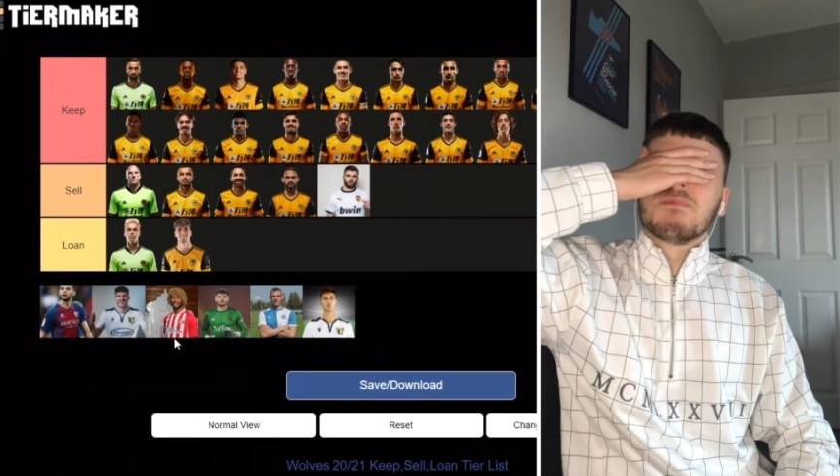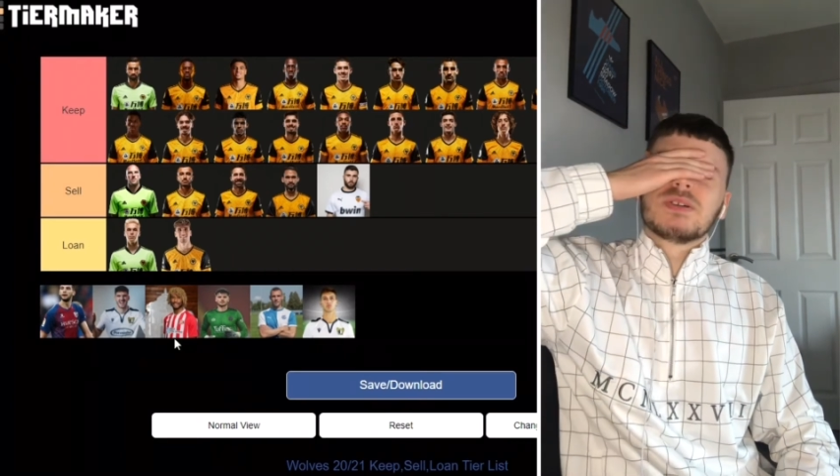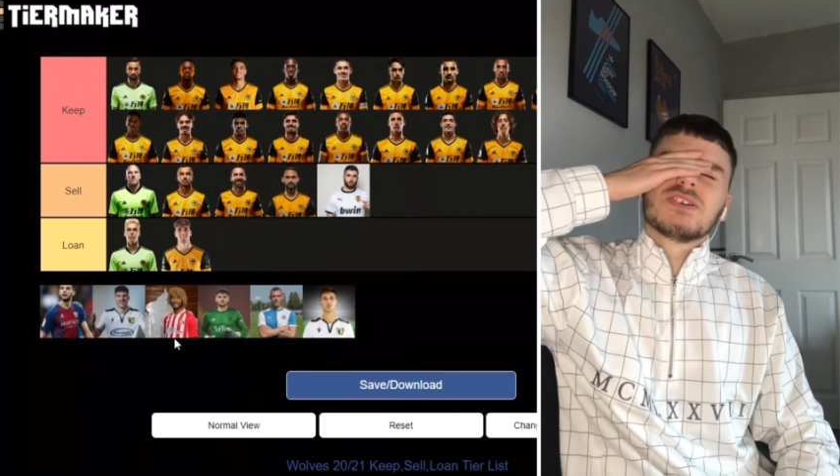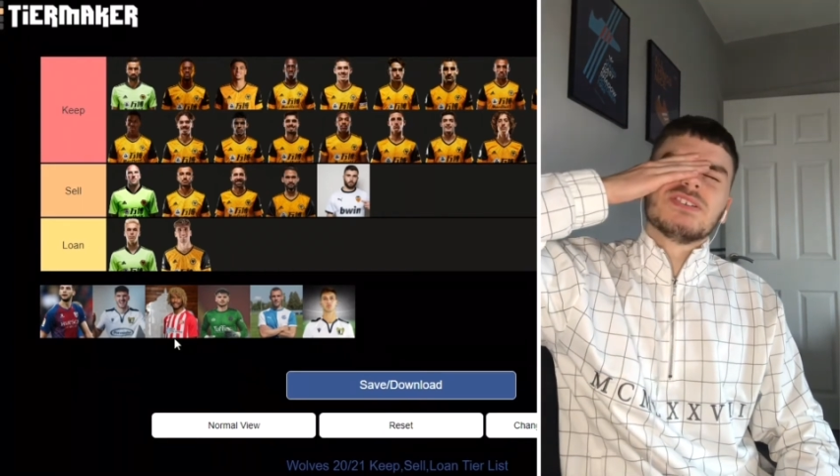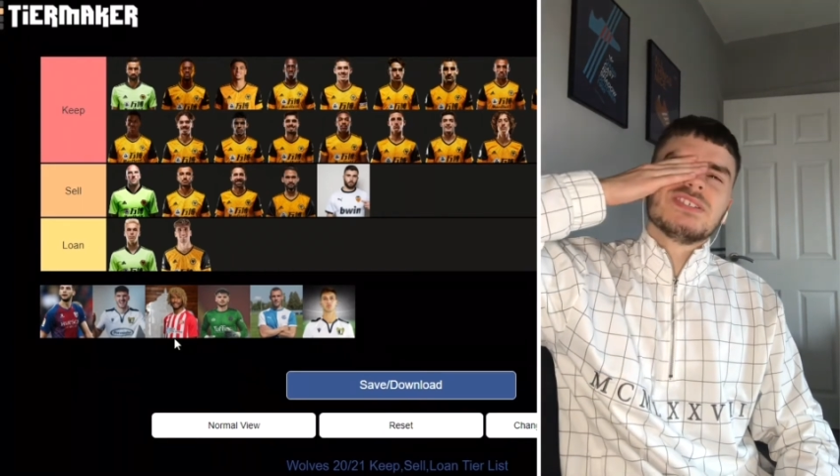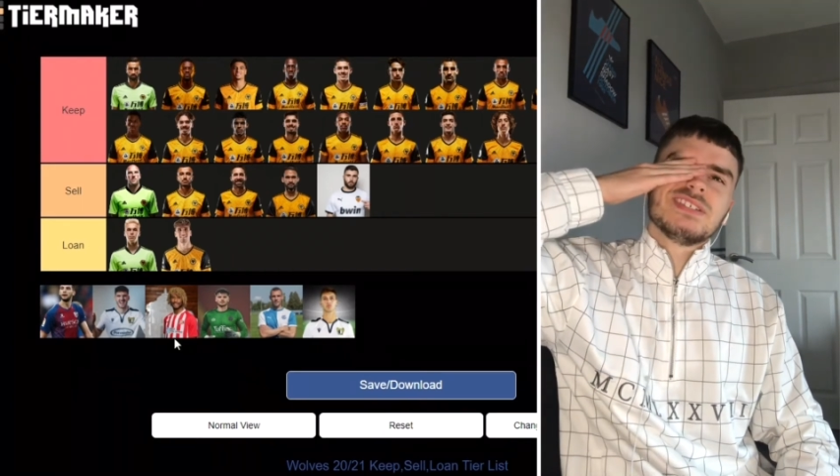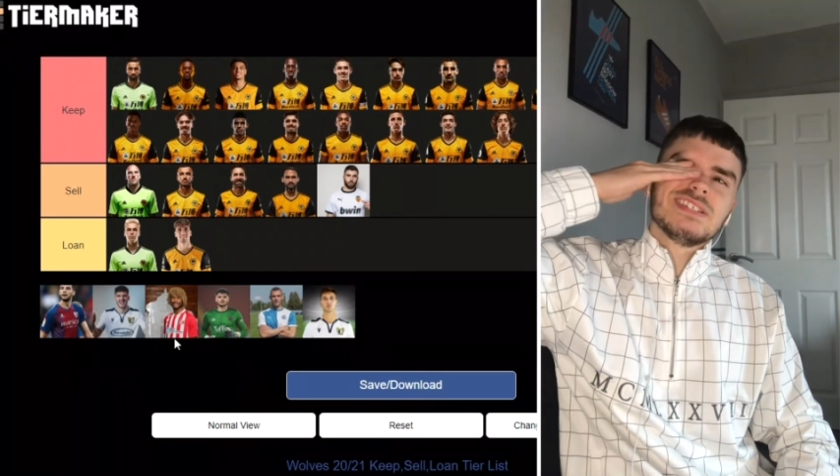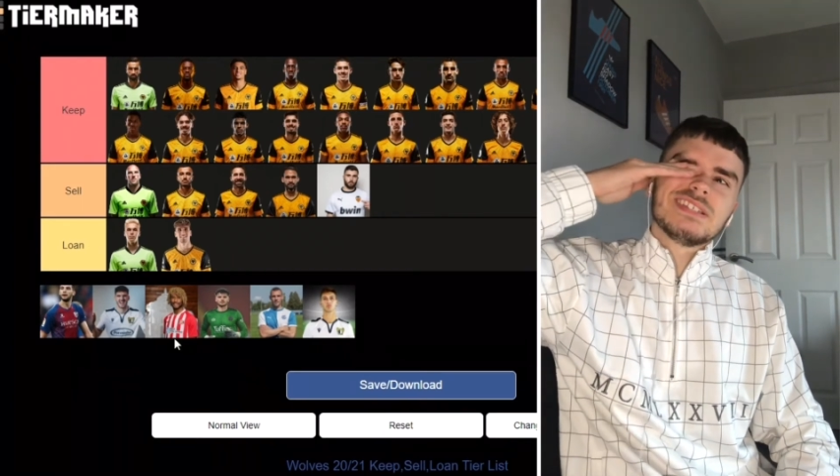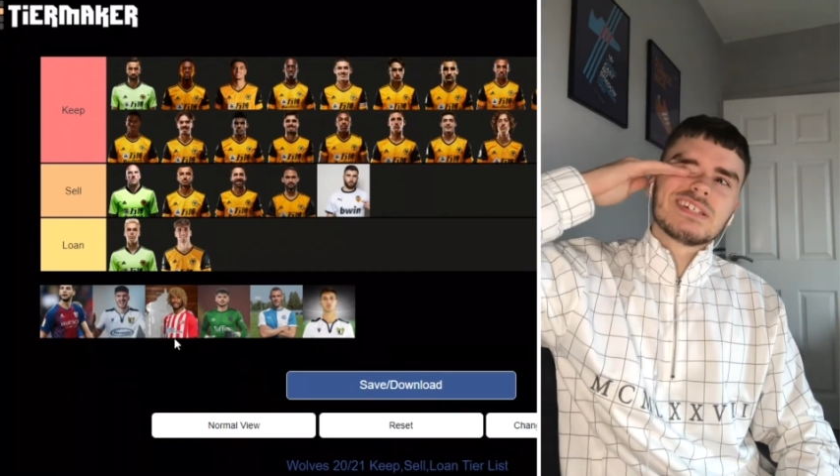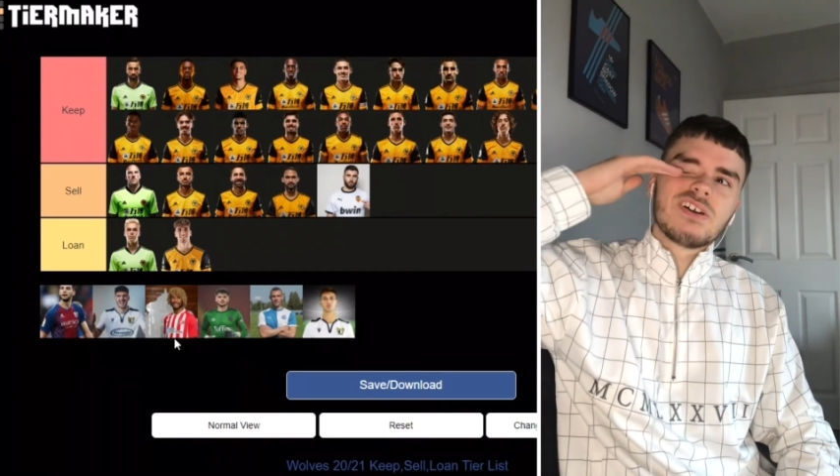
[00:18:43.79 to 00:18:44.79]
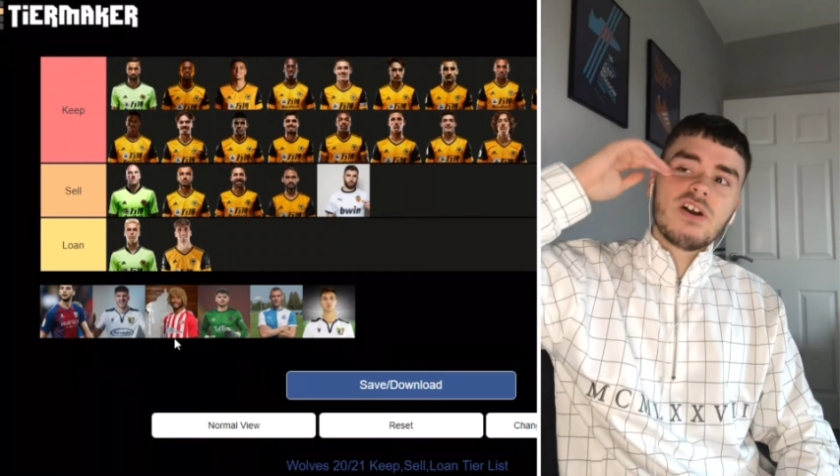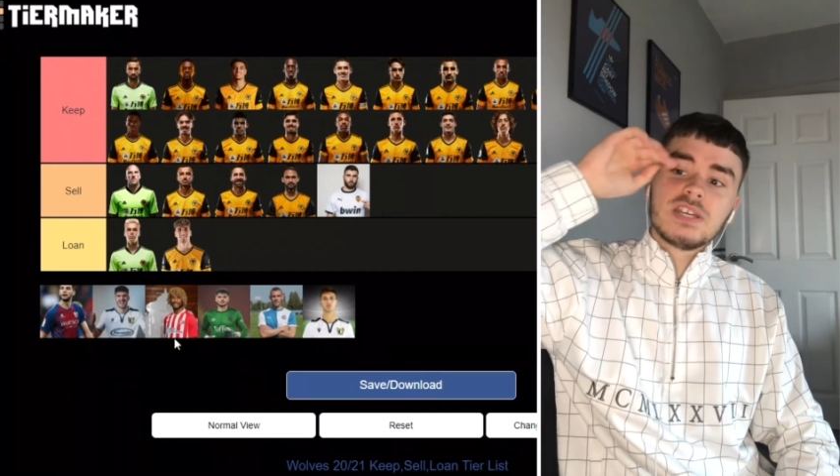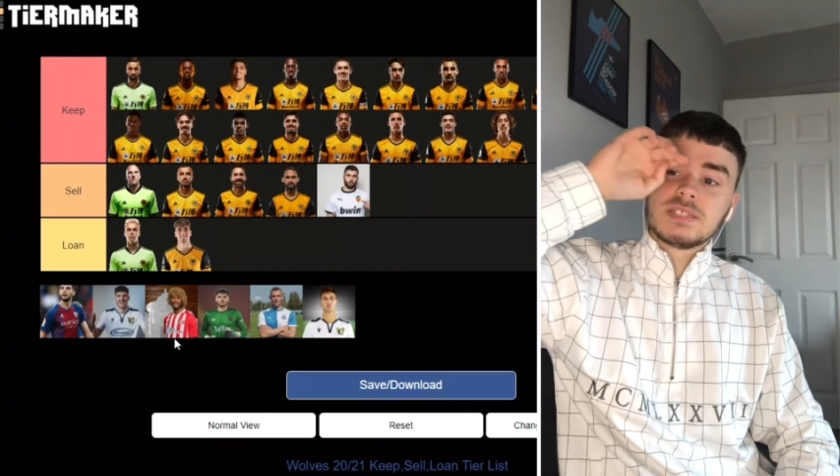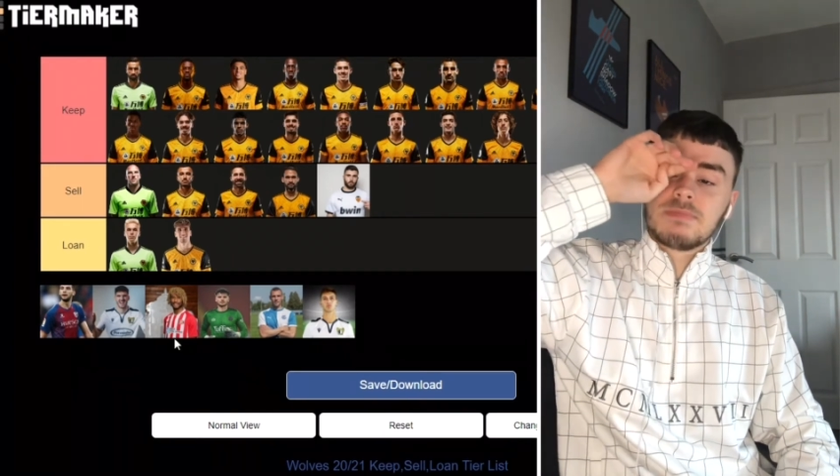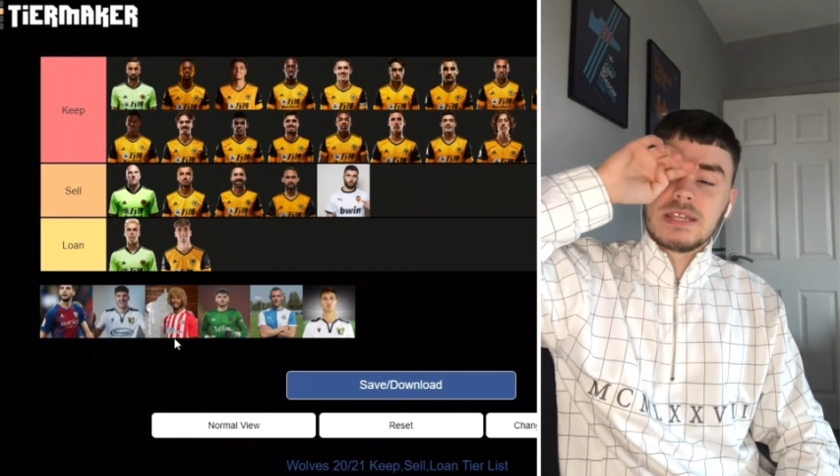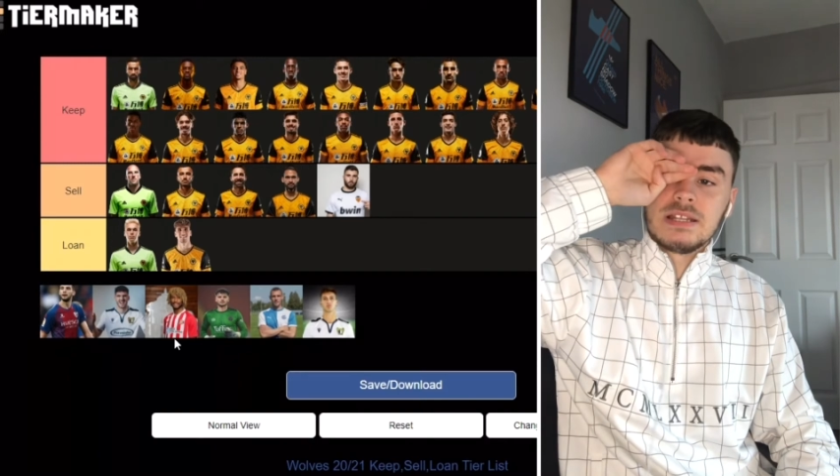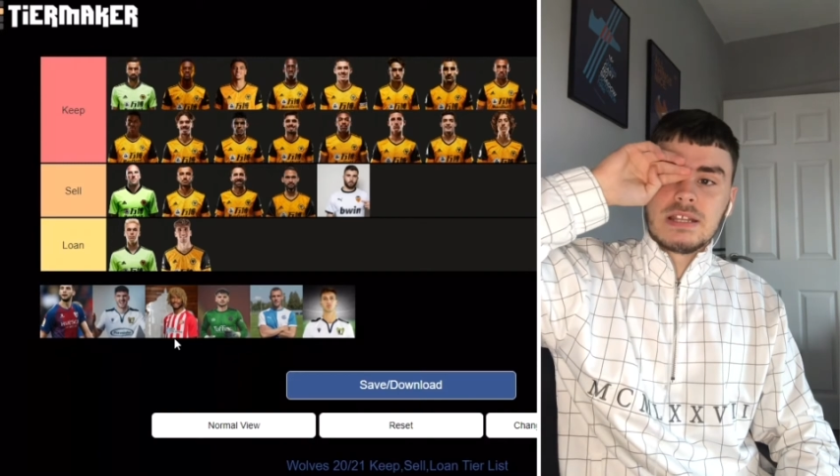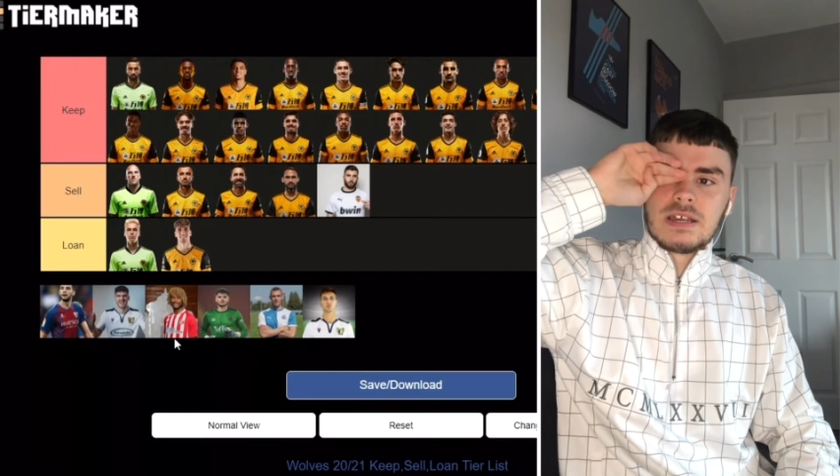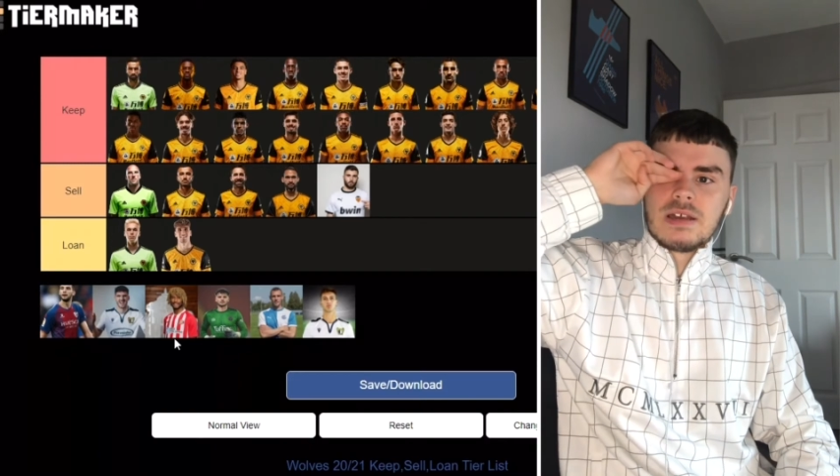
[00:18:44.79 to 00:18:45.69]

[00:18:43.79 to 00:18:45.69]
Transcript: because the guy's been